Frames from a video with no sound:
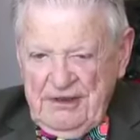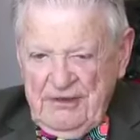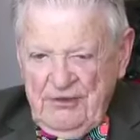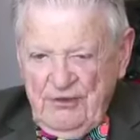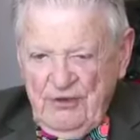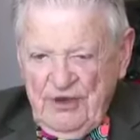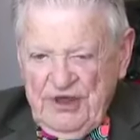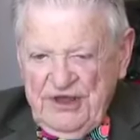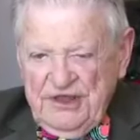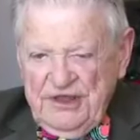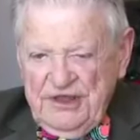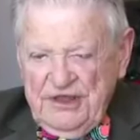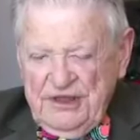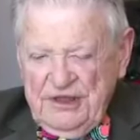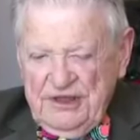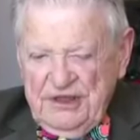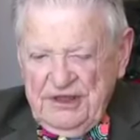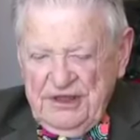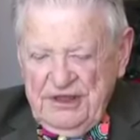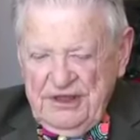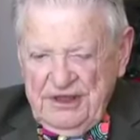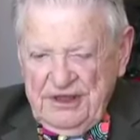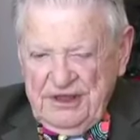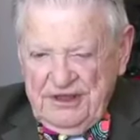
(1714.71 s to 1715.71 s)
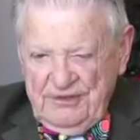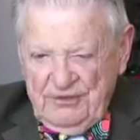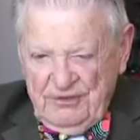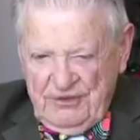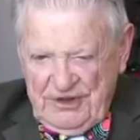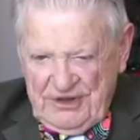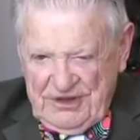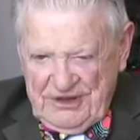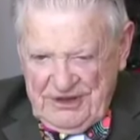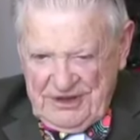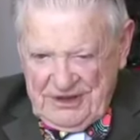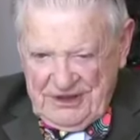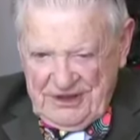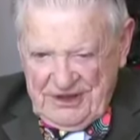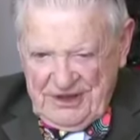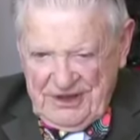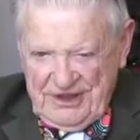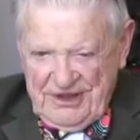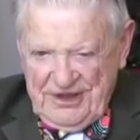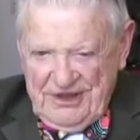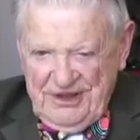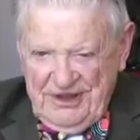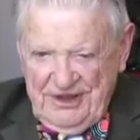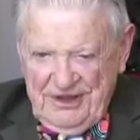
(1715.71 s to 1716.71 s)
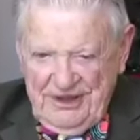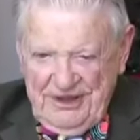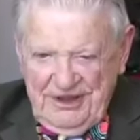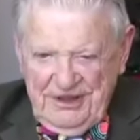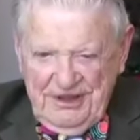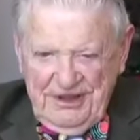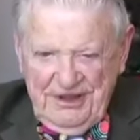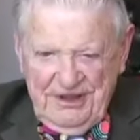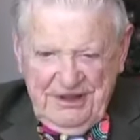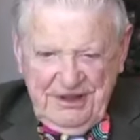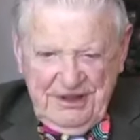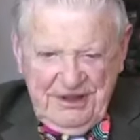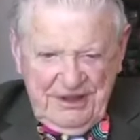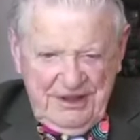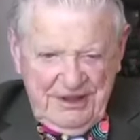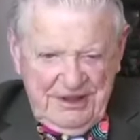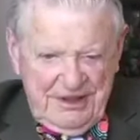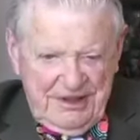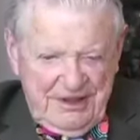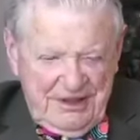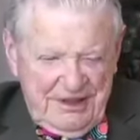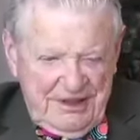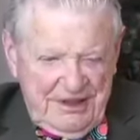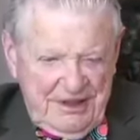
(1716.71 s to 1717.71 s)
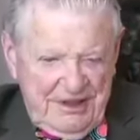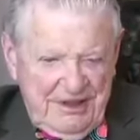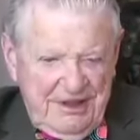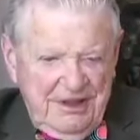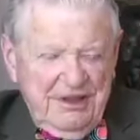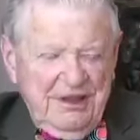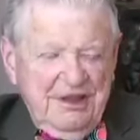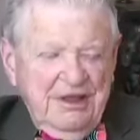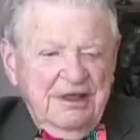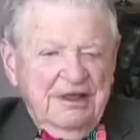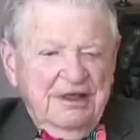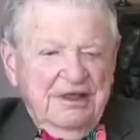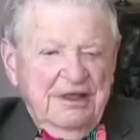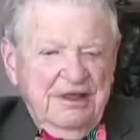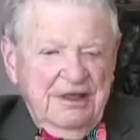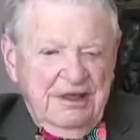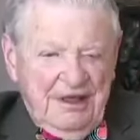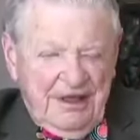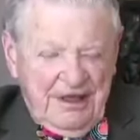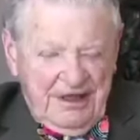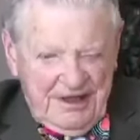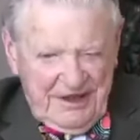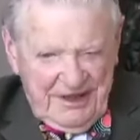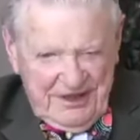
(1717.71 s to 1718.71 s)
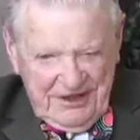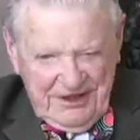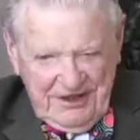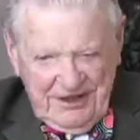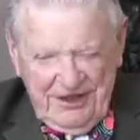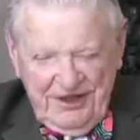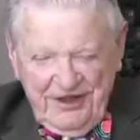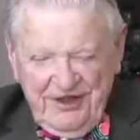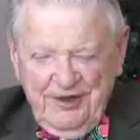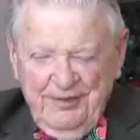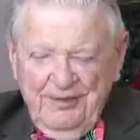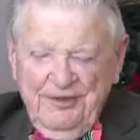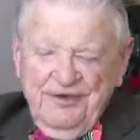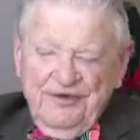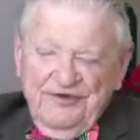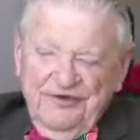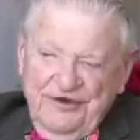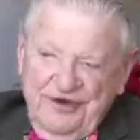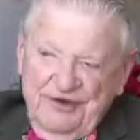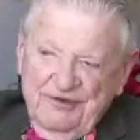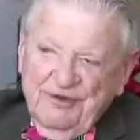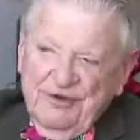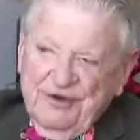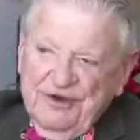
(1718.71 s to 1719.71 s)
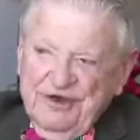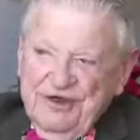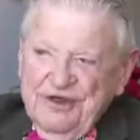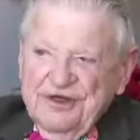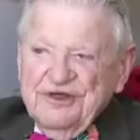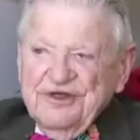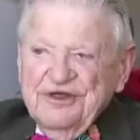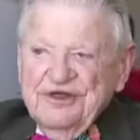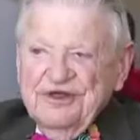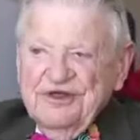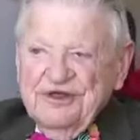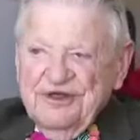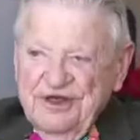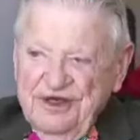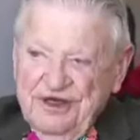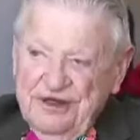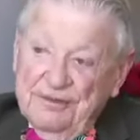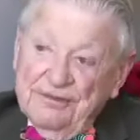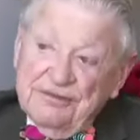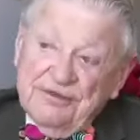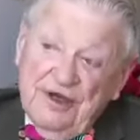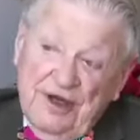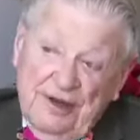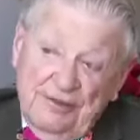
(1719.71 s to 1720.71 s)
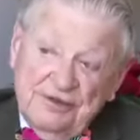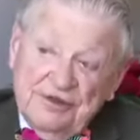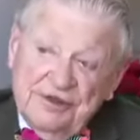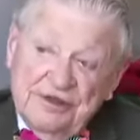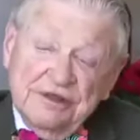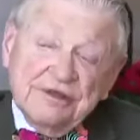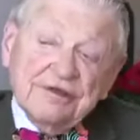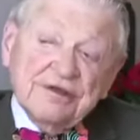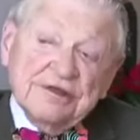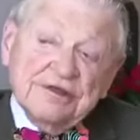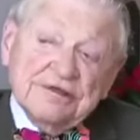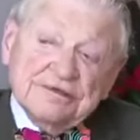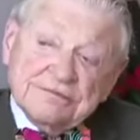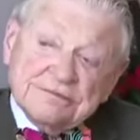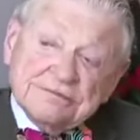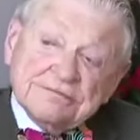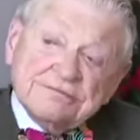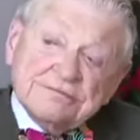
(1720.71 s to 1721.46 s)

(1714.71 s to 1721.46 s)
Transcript: when I worked at Lockheed, I had documents that were indeed top secret.